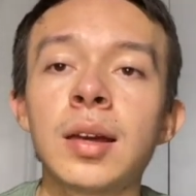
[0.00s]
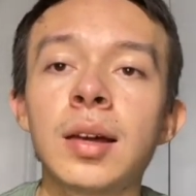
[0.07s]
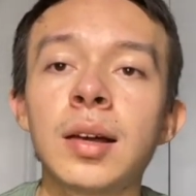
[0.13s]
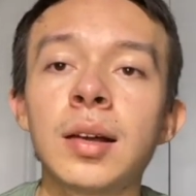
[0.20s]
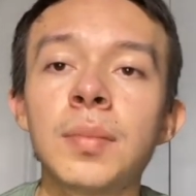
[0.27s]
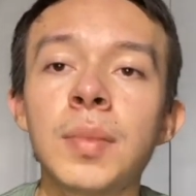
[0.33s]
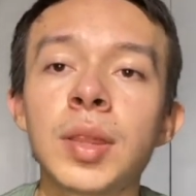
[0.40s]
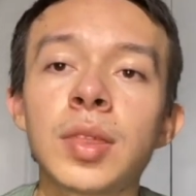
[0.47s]

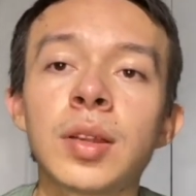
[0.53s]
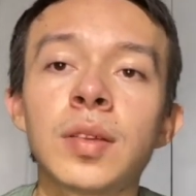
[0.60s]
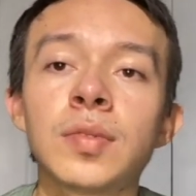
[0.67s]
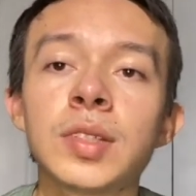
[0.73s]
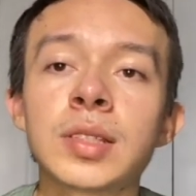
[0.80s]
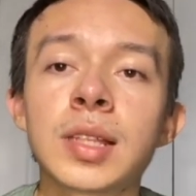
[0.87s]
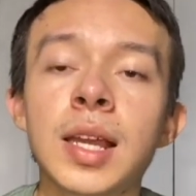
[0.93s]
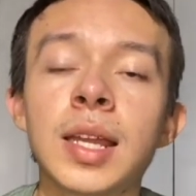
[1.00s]
method of
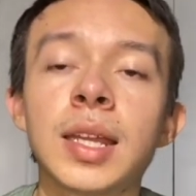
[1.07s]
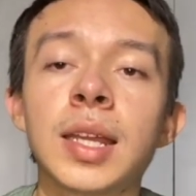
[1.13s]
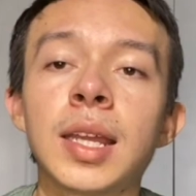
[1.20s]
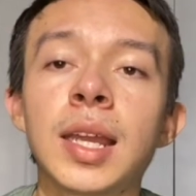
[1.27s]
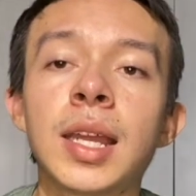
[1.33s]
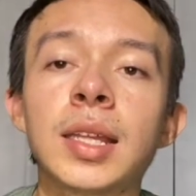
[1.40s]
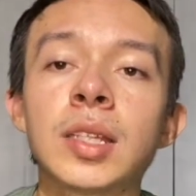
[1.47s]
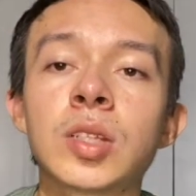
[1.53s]
designing
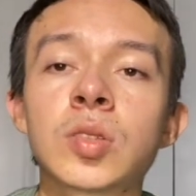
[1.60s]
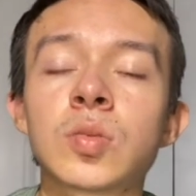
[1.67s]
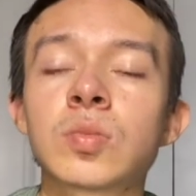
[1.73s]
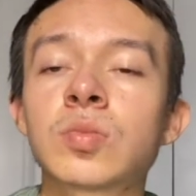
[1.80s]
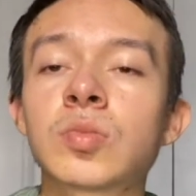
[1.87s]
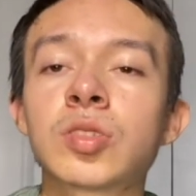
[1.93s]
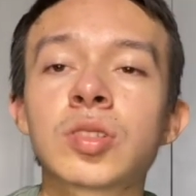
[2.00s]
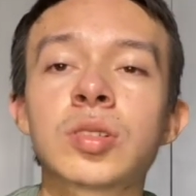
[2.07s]
and just
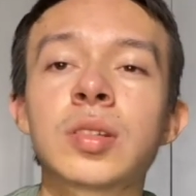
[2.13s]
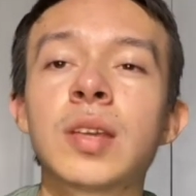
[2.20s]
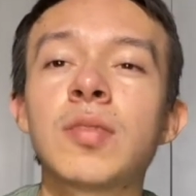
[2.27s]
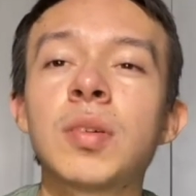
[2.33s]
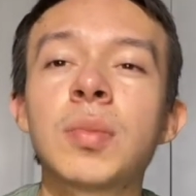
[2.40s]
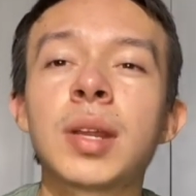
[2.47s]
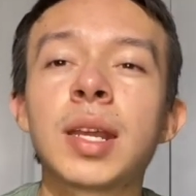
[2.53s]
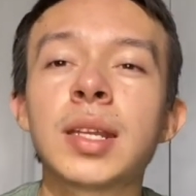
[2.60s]
give
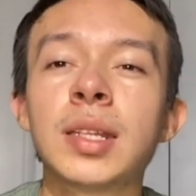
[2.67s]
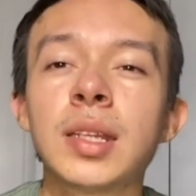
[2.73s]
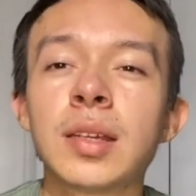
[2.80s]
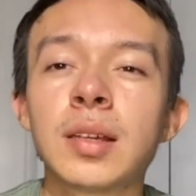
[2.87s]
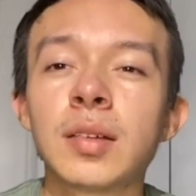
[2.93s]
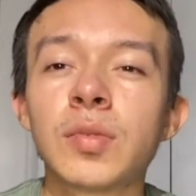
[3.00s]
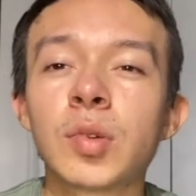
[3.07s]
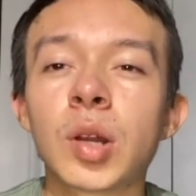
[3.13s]
him an idea
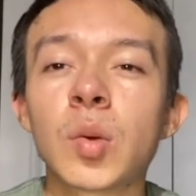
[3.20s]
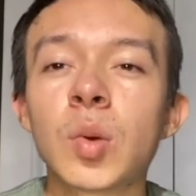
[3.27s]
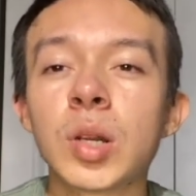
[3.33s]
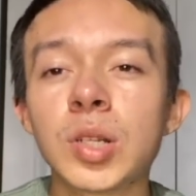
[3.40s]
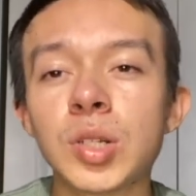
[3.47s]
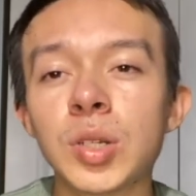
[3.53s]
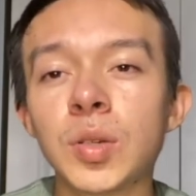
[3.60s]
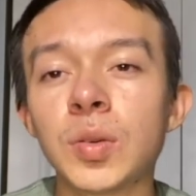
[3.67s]
of what I want to
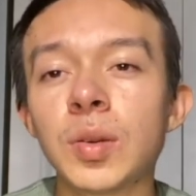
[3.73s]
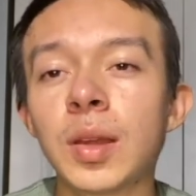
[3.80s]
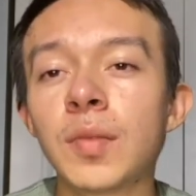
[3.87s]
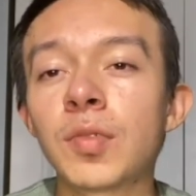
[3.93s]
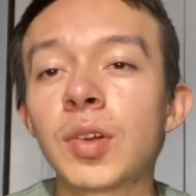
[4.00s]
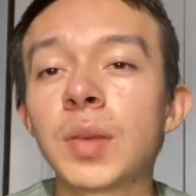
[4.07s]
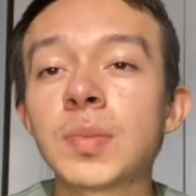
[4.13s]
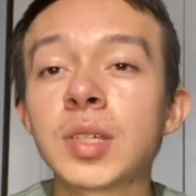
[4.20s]
do and
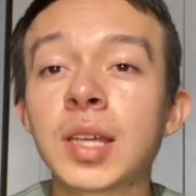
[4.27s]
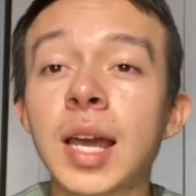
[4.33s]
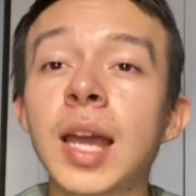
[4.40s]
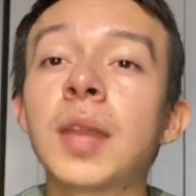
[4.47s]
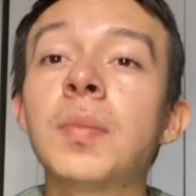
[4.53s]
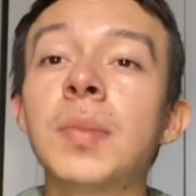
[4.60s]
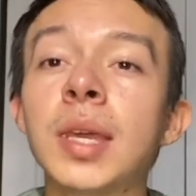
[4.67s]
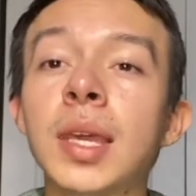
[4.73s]
for him to
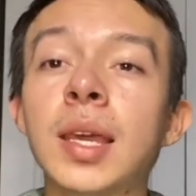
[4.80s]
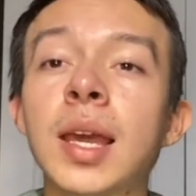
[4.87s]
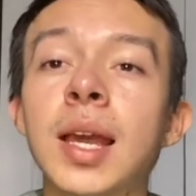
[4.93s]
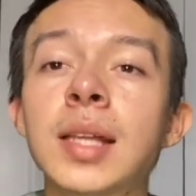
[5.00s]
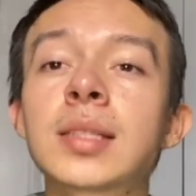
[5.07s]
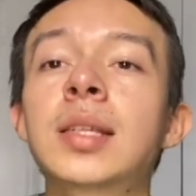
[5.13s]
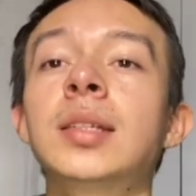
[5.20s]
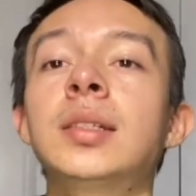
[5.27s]
guide me
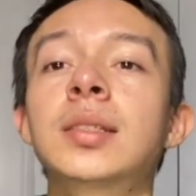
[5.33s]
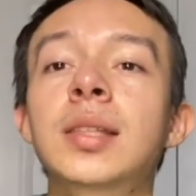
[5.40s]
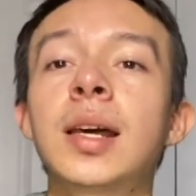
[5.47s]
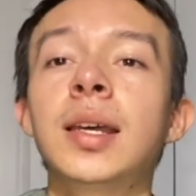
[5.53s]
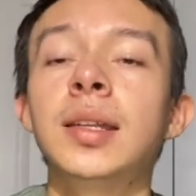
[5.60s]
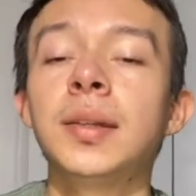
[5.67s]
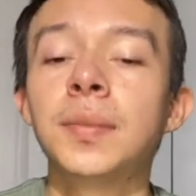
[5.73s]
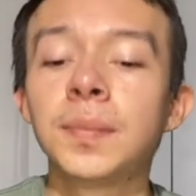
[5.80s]
as I
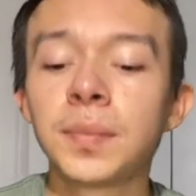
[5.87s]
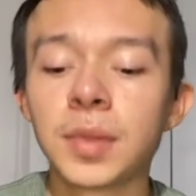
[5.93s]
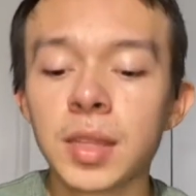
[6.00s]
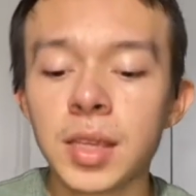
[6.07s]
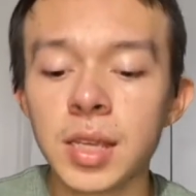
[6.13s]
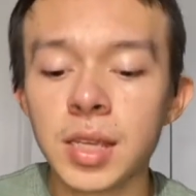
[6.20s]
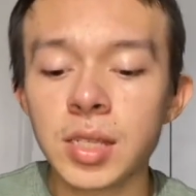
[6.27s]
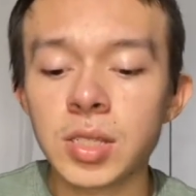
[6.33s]
design.
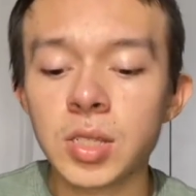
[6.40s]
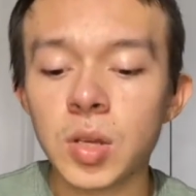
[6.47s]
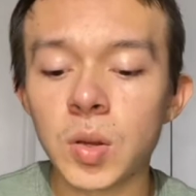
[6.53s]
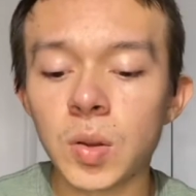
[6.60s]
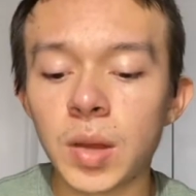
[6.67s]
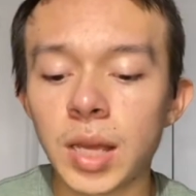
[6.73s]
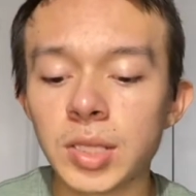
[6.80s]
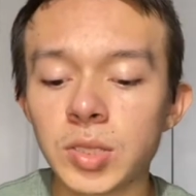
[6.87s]

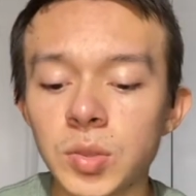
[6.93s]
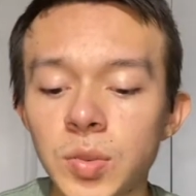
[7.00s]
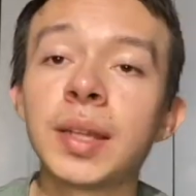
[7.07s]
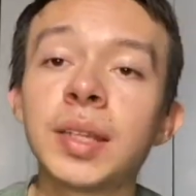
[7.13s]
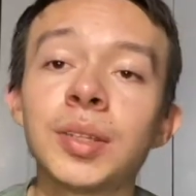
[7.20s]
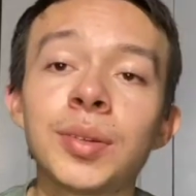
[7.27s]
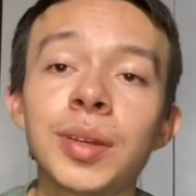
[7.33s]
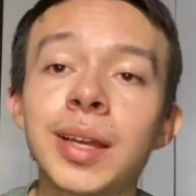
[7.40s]
So I do
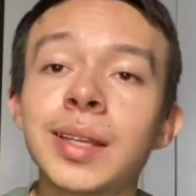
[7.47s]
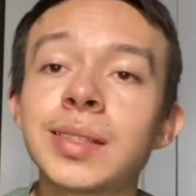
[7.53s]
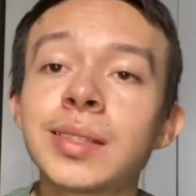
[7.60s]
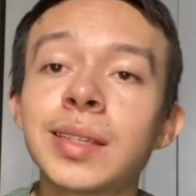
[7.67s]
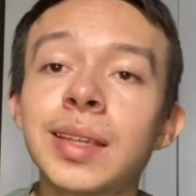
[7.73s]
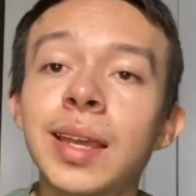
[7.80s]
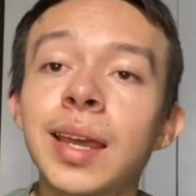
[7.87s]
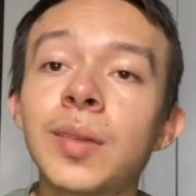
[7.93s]
recommend you guys to
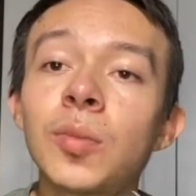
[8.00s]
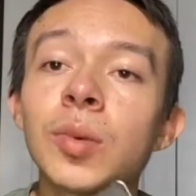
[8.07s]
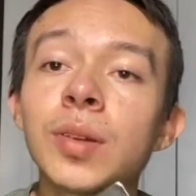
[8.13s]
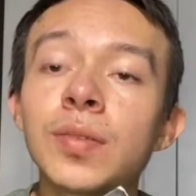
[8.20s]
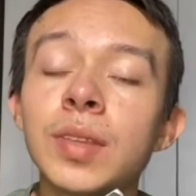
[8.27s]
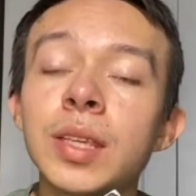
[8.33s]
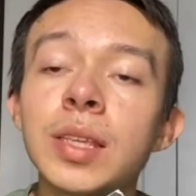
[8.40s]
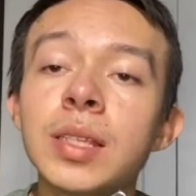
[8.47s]
get one of
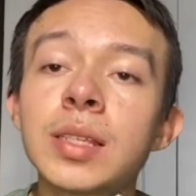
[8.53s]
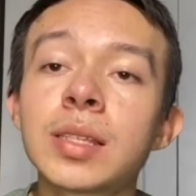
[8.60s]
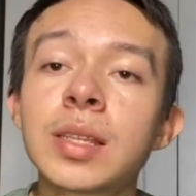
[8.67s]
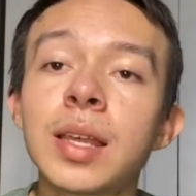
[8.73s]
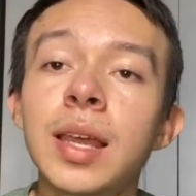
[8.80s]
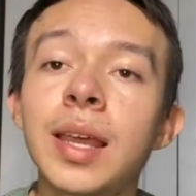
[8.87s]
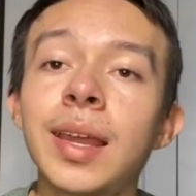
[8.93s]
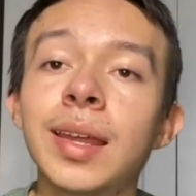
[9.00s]
these,
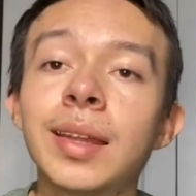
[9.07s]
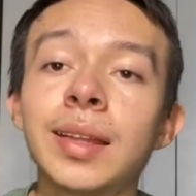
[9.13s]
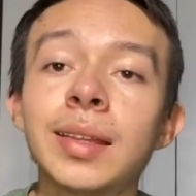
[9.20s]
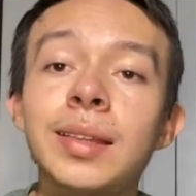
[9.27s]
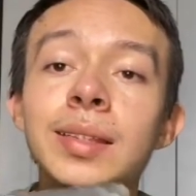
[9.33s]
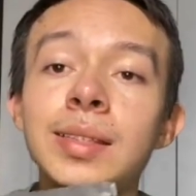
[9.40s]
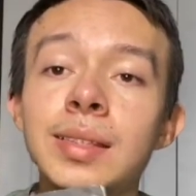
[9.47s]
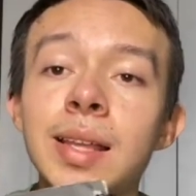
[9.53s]
and in
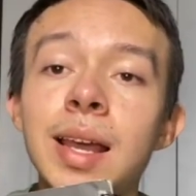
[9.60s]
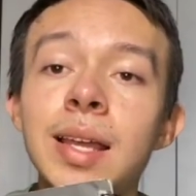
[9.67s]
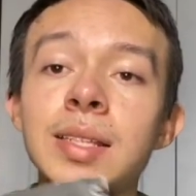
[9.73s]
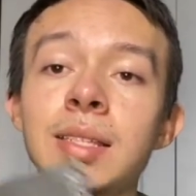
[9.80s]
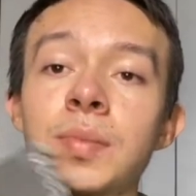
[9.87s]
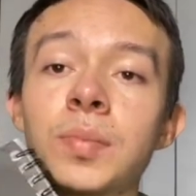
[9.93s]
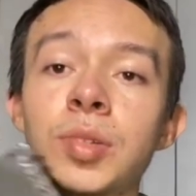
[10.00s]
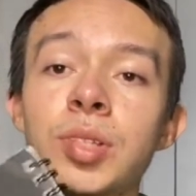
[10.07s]
this size
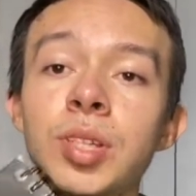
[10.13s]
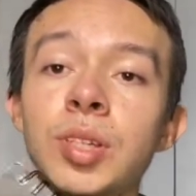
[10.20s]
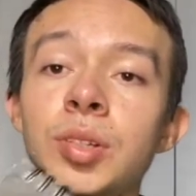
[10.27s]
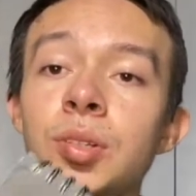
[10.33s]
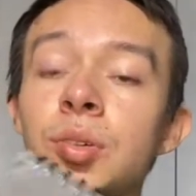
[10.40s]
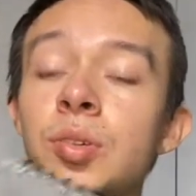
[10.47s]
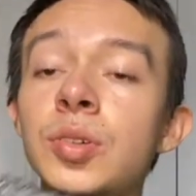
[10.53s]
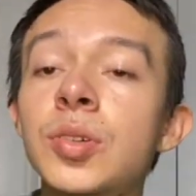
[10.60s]
in
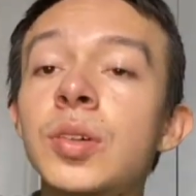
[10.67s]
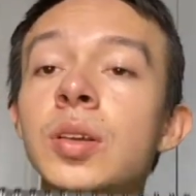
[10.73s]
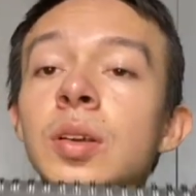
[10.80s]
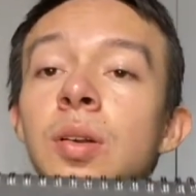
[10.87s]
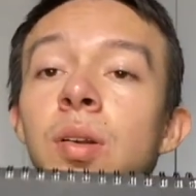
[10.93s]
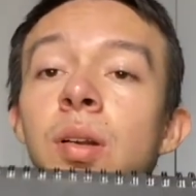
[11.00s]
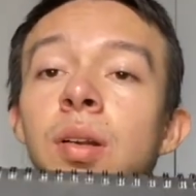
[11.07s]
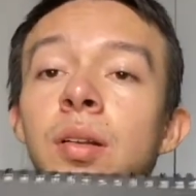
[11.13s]
particular,
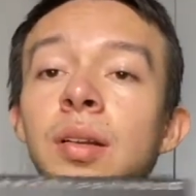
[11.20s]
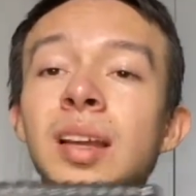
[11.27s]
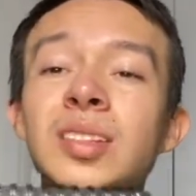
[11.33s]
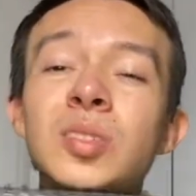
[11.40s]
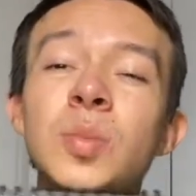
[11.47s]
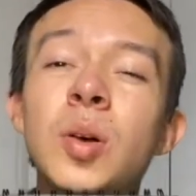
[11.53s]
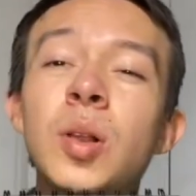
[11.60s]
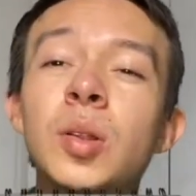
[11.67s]
or not
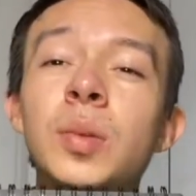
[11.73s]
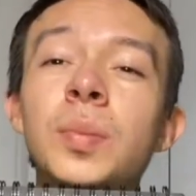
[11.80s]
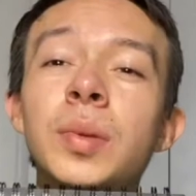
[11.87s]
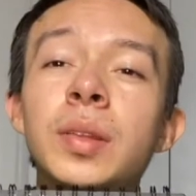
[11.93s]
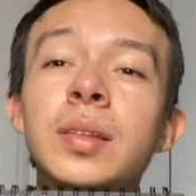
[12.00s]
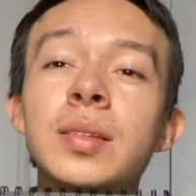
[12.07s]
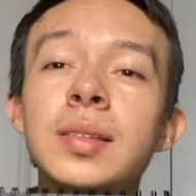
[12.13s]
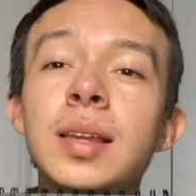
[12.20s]
smaller,
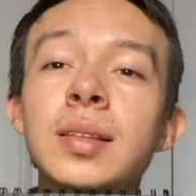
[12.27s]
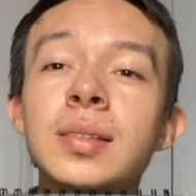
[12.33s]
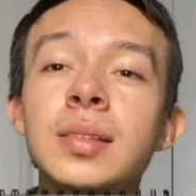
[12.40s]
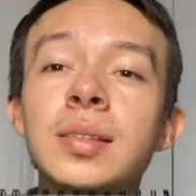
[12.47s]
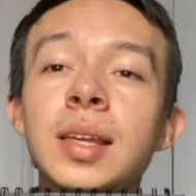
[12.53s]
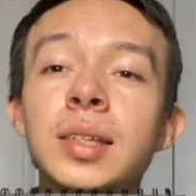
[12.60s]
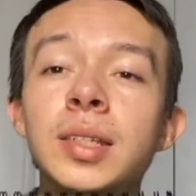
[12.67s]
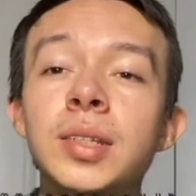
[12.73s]
but this size is
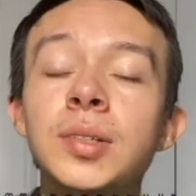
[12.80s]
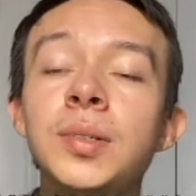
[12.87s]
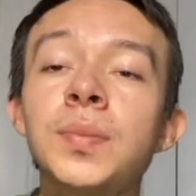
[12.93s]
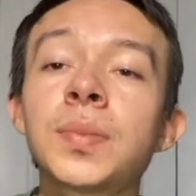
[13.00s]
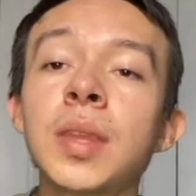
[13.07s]
ideal,